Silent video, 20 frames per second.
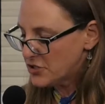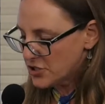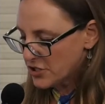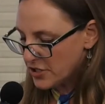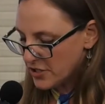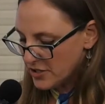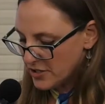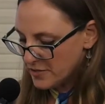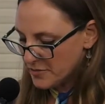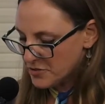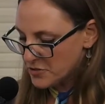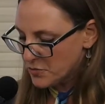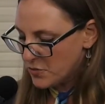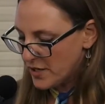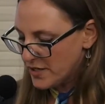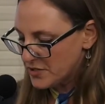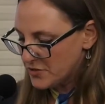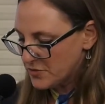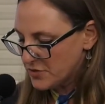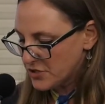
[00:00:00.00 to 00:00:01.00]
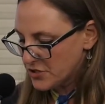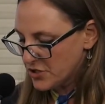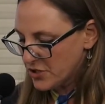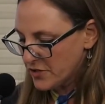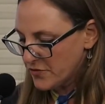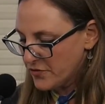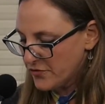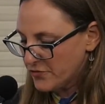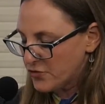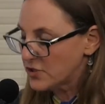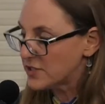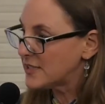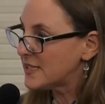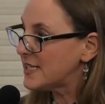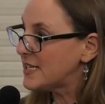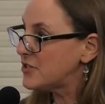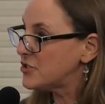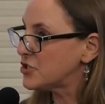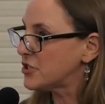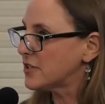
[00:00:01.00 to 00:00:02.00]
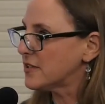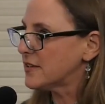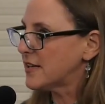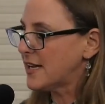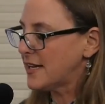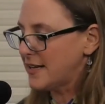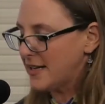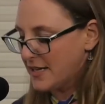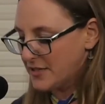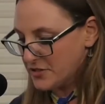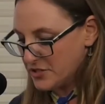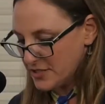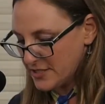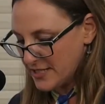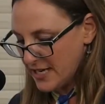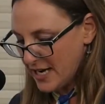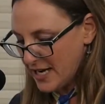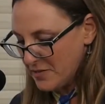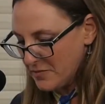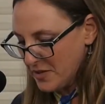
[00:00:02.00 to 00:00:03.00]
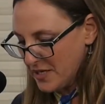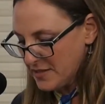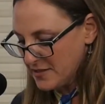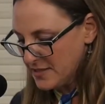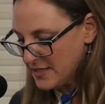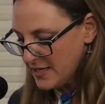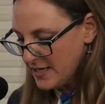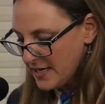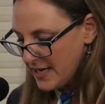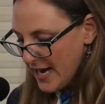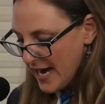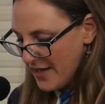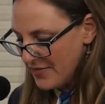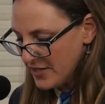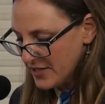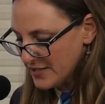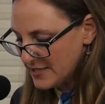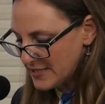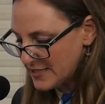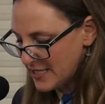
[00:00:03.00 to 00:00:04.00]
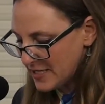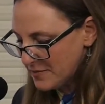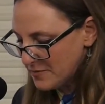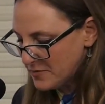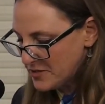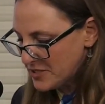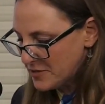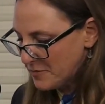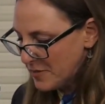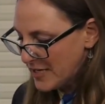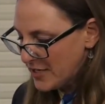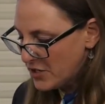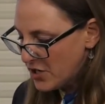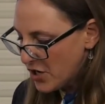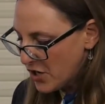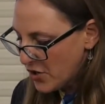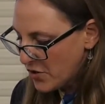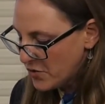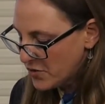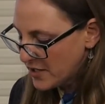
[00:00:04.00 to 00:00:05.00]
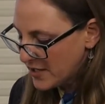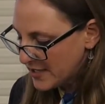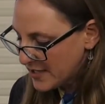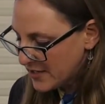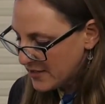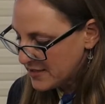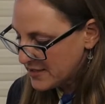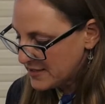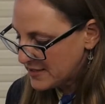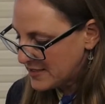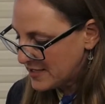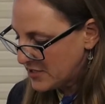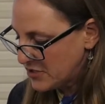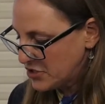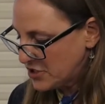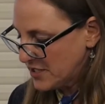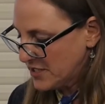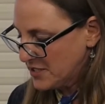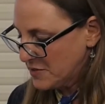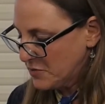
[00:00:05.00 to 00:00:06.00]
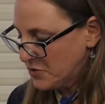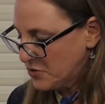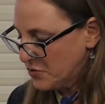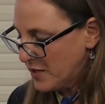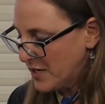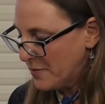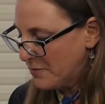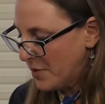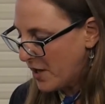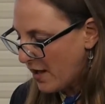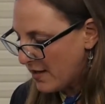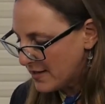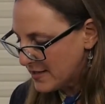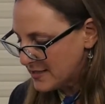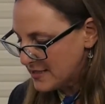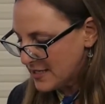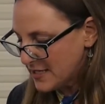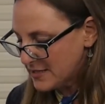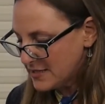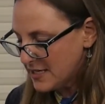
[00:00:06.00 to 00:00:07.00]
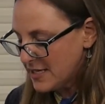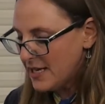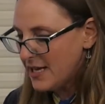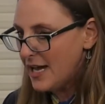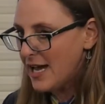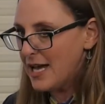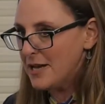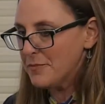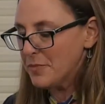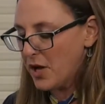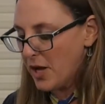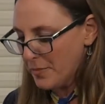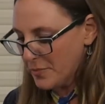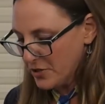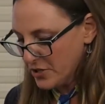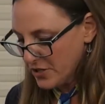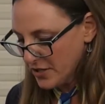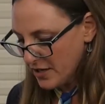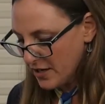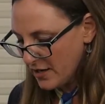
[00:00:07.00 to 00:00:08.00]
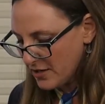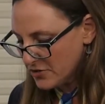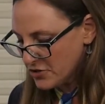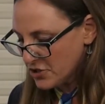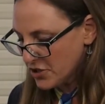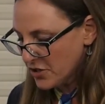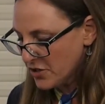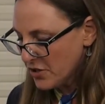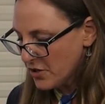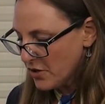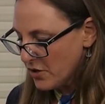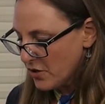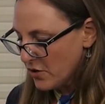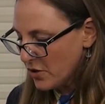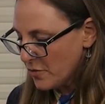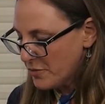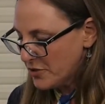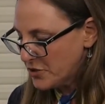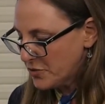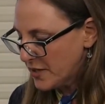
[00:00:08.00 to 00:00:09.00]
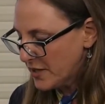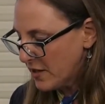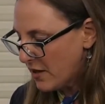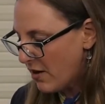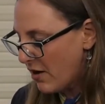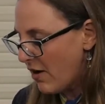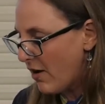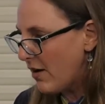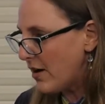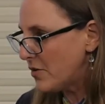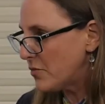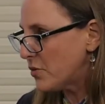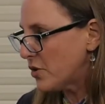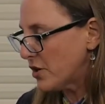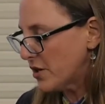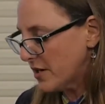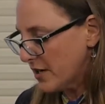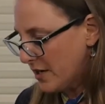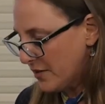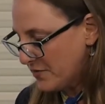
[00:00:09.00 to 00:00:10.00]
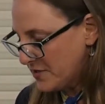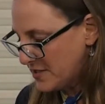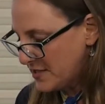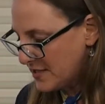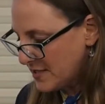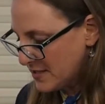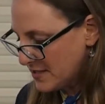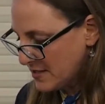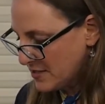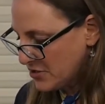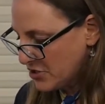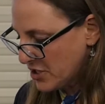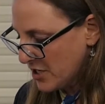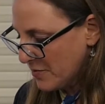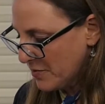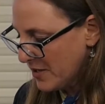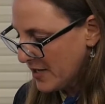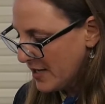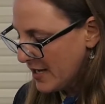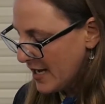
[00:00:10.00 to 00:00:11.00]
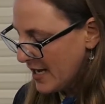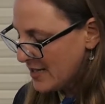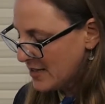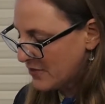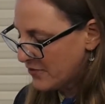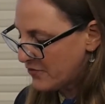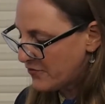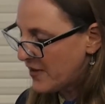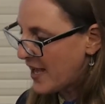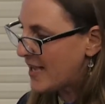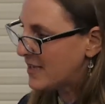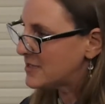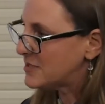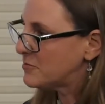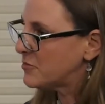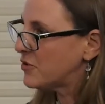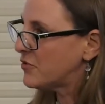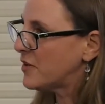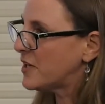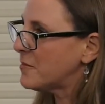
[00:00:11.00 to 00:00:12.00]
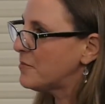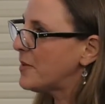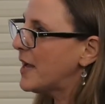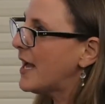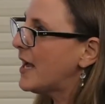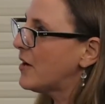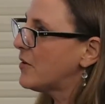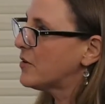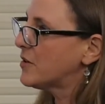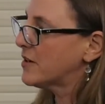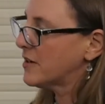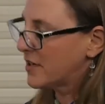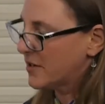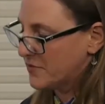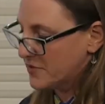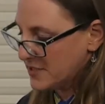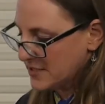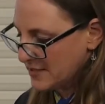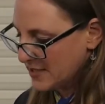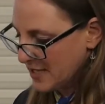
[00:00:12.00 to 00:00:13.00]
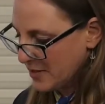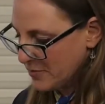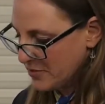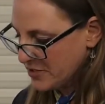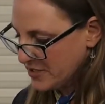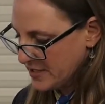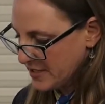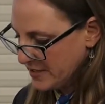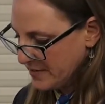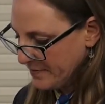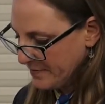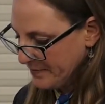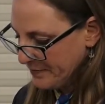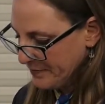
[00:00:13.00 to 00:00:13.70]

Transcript: terms once reserved for leisure and entertainment, and there seems to be no clear distinctions between politics and popular culture, or between the hard work of citizenship and the fast-moving power of celebrity.